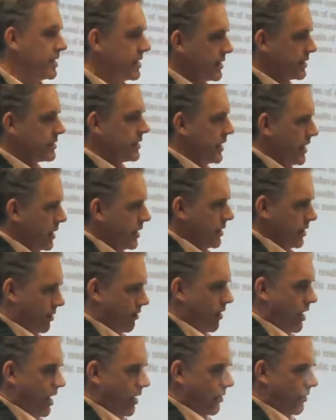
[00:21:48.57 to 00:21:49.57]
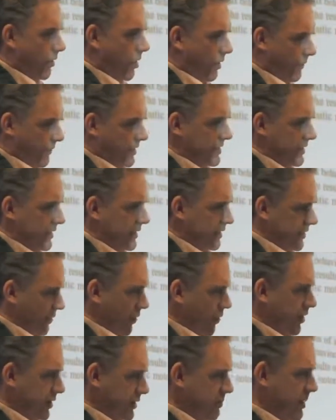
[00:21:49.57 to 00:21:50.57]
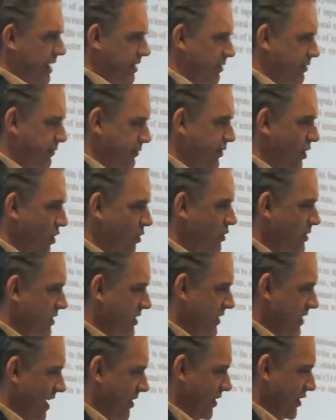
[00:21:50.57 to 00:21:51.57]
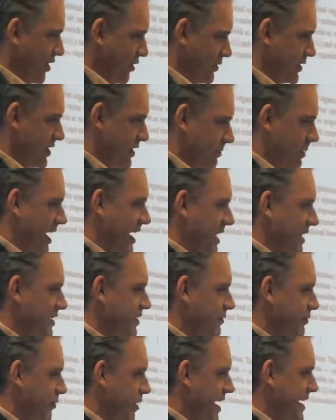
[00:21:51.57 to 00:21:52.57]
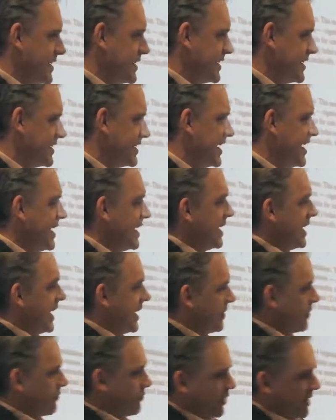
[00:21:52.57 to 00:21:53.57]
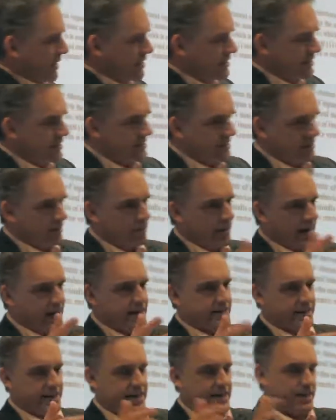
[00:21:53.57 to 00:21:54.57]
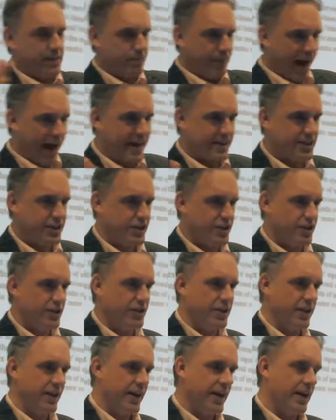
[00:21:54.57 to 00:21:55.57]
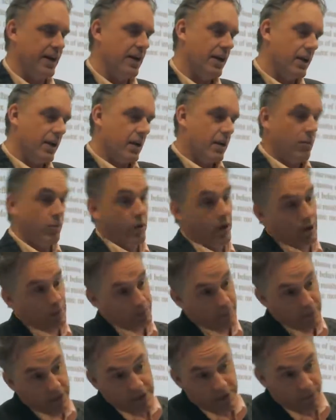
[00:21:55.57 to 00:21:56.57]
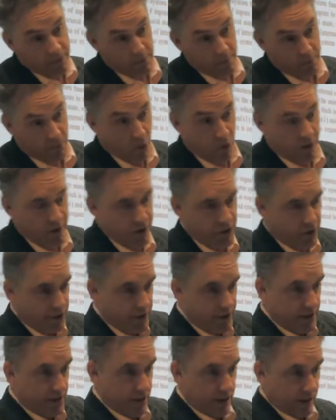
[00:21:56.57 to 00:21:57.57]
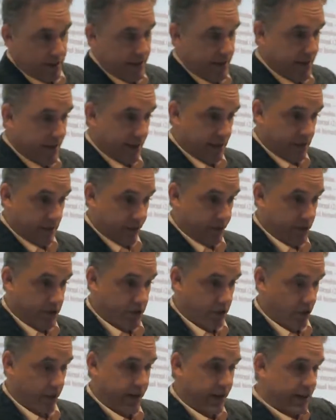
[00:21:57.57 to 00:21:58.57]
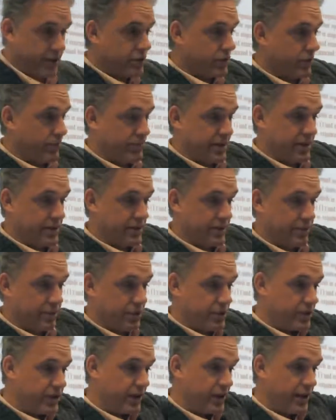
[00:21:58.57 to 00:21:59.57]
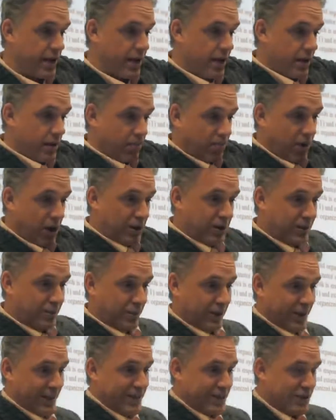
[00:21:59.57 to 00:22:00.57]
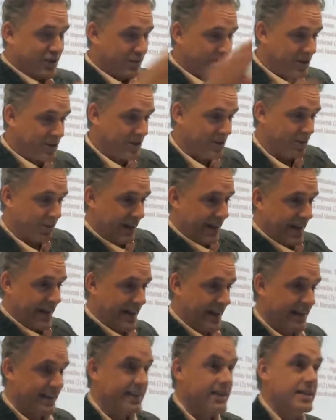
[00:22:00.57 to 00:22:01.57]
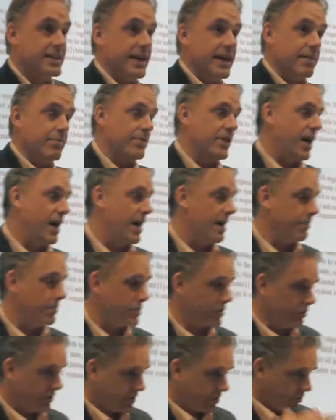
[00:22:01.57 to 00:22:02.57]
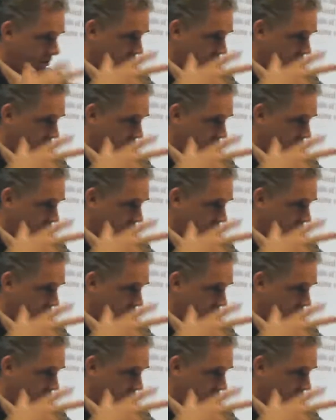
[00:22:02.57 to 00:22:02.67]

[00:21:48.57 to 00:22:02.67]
because you know how obviously a song is made out of notes, and then the notes combine into phrases, and the phrases combine, say, into passages, and then, well, even more interestingly then, if it's an orchestral piece of music, multiple instruments are playing at the same time, so it